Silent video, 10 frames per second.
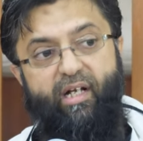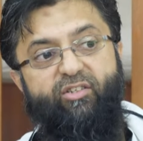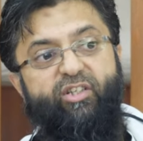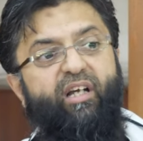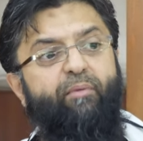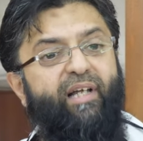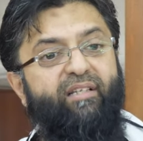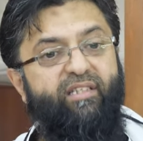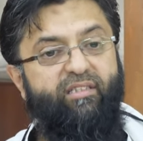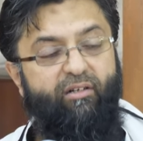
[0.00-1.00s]
Shaykh Abd
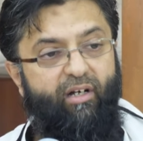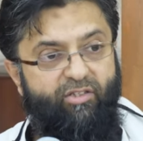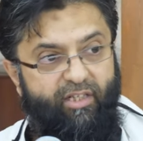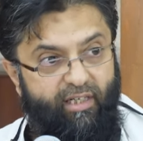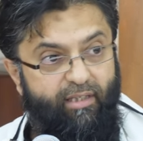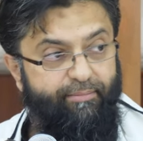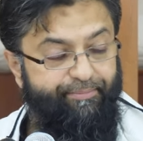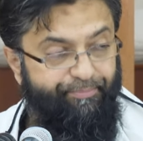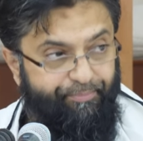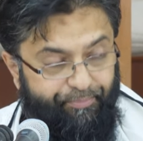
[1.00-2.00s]
Aziz al-Rajhi,
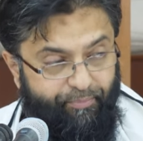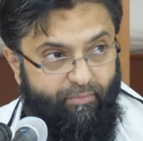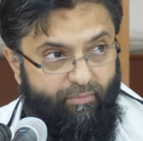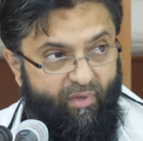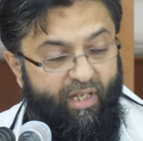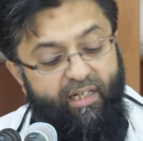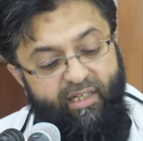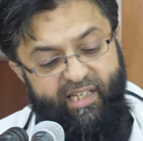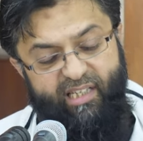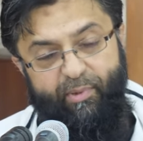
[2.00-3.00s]
and
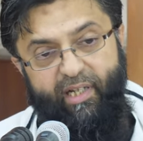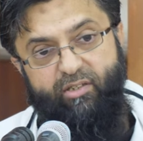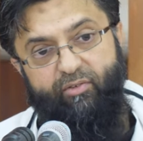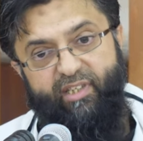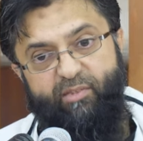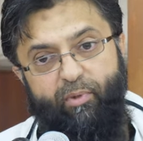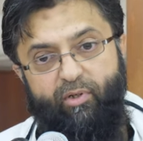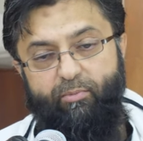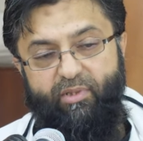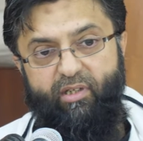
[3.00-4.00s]
his explanation of this book,
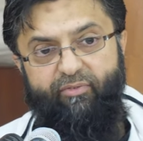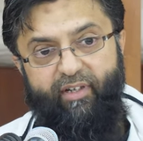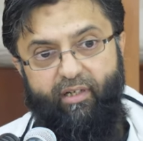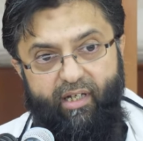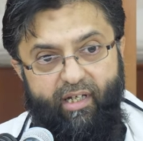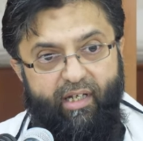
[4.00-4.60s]
Umdat al-Fiqh,